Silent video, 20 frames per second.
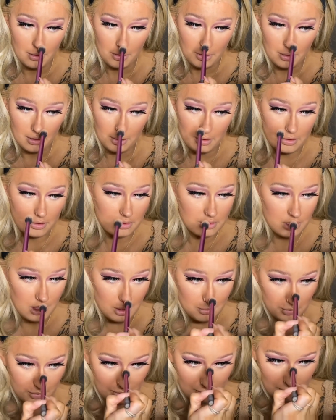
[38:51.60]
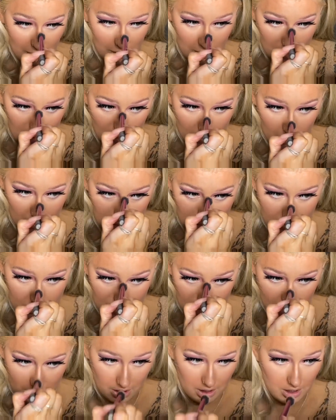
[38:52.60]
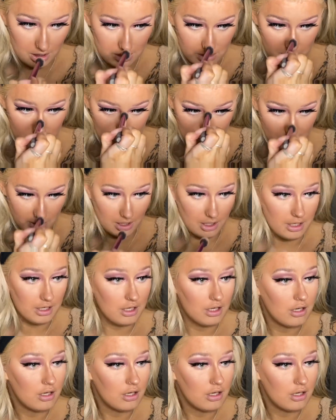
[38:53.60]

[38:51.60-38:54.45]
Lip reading: the tip of my nose, and my